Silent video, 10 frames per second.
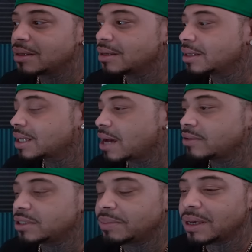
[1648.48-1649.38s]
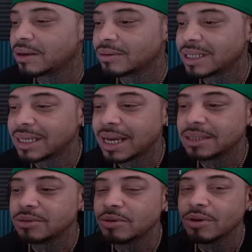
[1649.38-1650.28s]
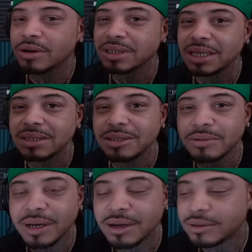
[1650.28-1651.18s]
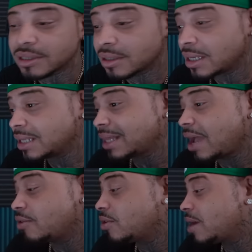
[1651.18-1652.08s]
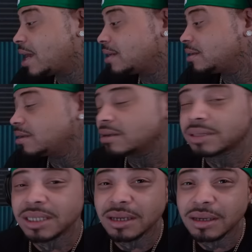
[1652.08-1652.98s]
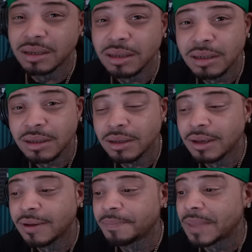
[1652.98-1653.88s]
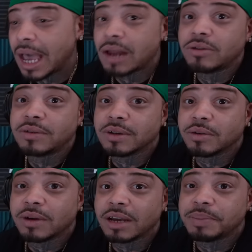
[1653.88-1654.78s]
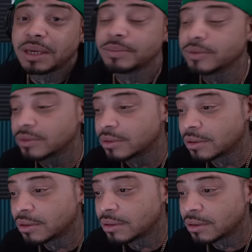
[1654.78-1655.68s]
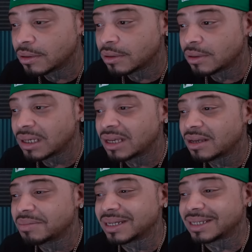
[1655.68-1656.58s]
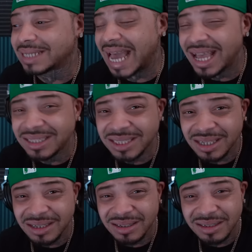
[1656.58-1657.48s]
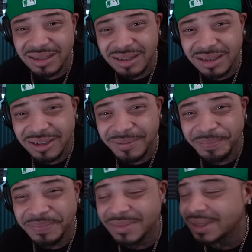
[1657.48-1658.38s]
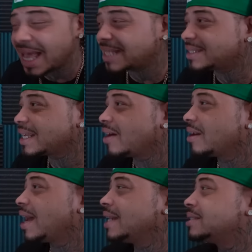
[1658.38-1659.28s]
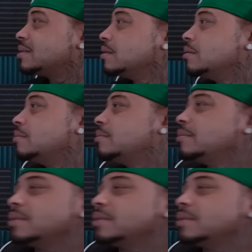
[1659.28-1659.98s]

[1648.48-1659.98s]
look how it's spelled. D-A two two L's. They don't know how to, you know what I'm saying? I don't even correct people. But Danta? That sound like some.